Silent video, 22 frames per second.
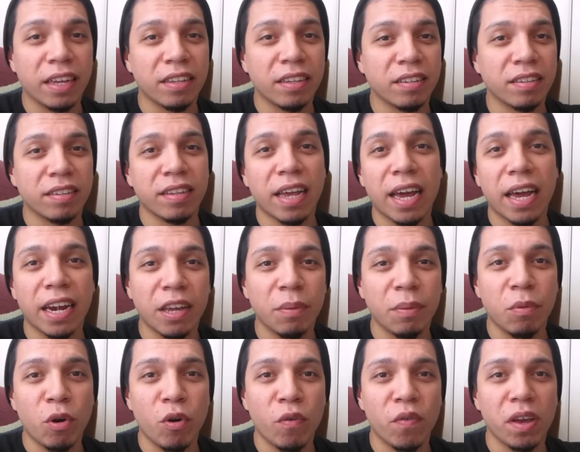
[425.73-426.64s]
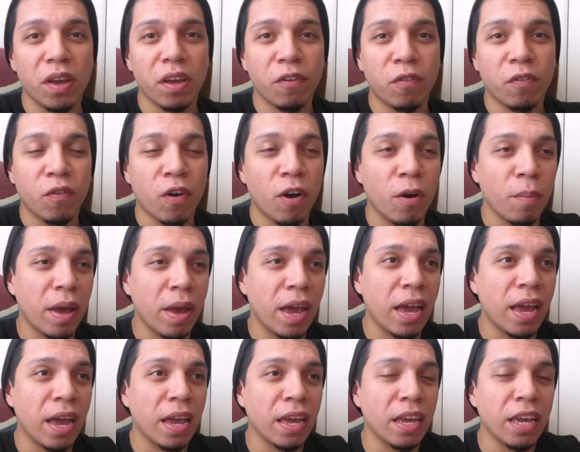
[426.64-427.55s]
exciting movie from
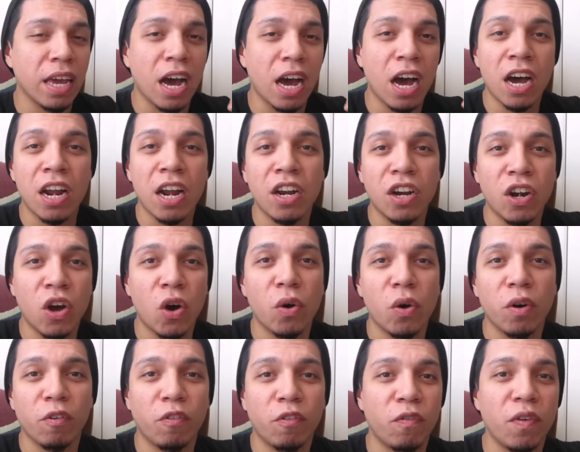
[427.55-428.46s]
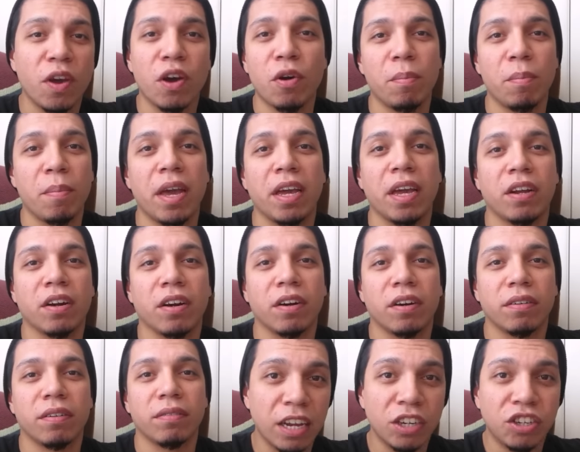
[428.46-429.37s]
a unknown
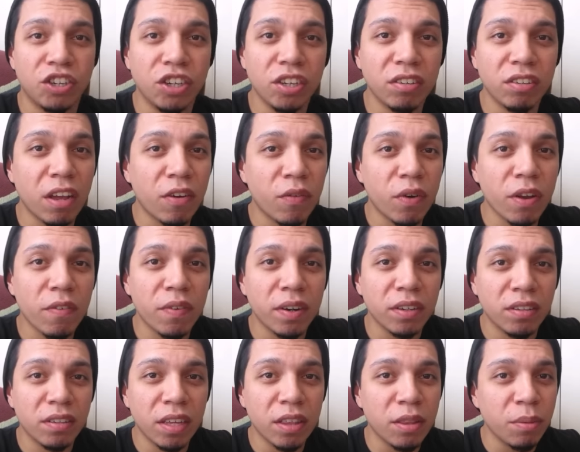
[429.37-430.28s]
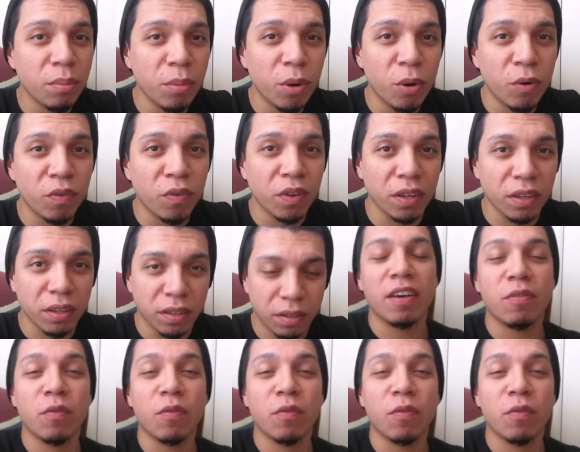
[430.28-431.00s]
filmmaker." And she's never even seen the movie.